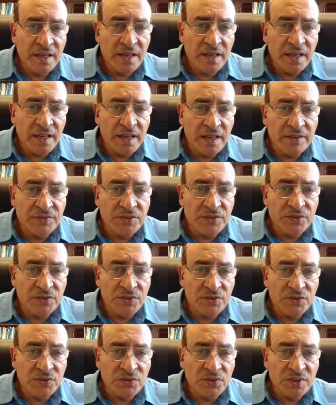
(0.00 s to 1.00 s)
If
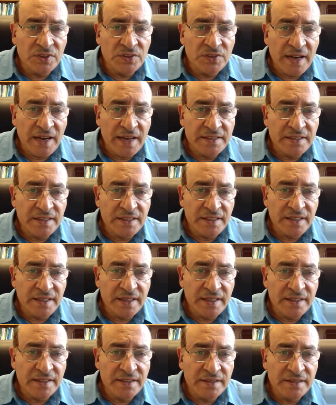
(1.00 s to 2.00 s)
you right
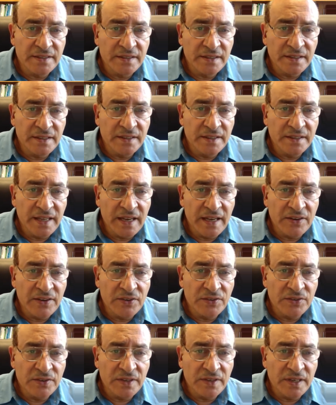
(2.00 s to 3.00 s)
click now,
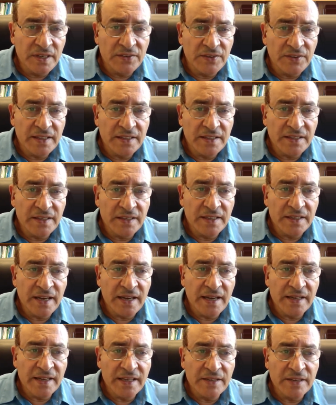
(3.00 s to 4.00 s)
I
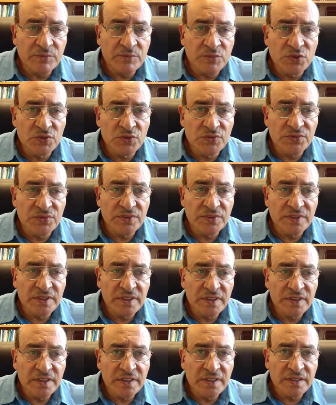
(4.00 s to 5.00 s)
can move
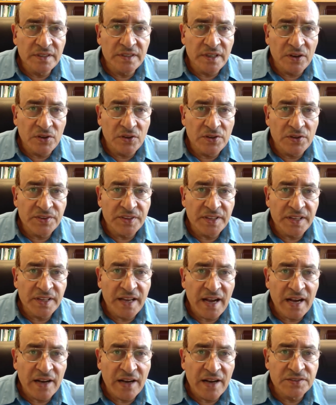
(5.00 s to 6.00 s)
the whole thing
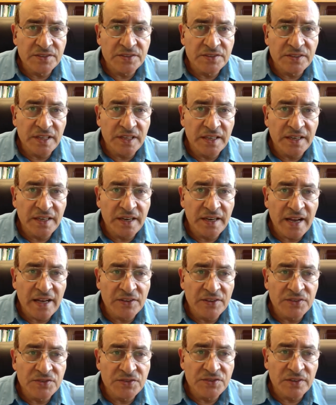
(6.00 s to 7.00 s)
out, in and
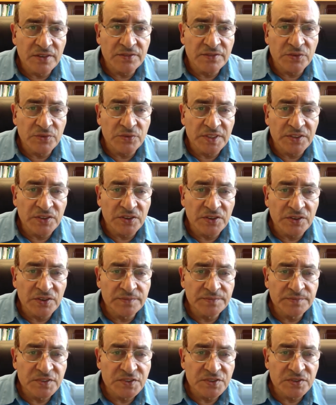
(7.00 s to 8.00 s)
out of the window.
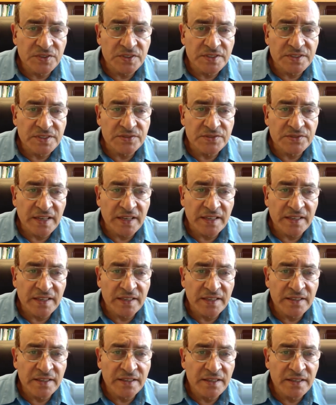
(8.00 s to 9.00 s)
So this is right
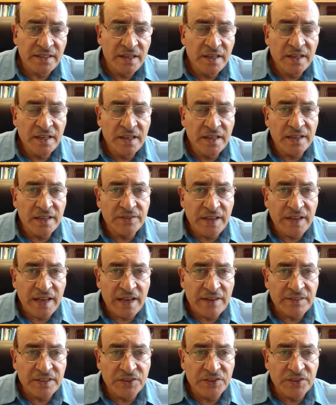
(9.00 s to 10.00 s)
click. If you have
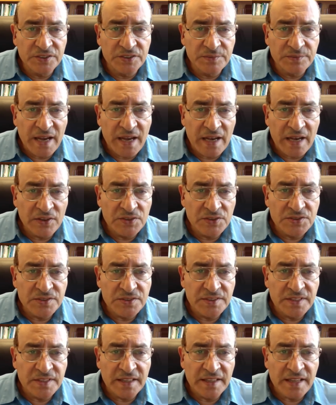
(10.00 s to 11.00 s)
a good mouse
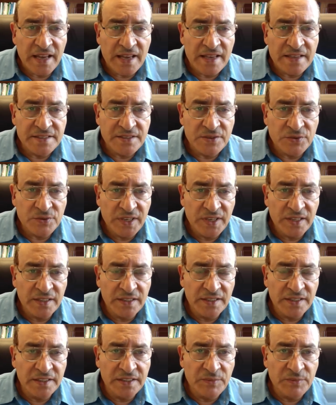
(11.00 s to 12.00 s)
that has a wheel
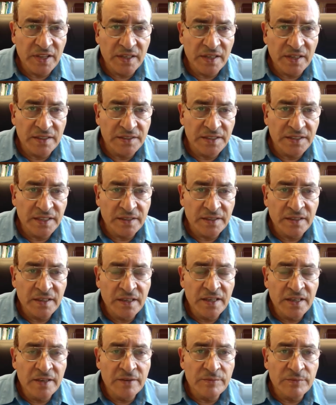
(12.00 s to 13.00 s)
in the middle, then
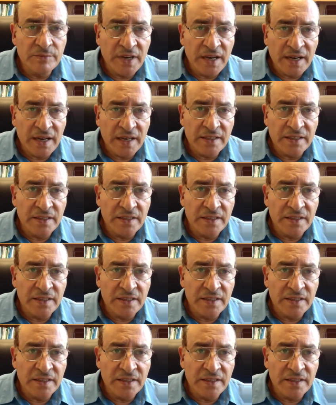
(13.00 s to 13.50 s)
by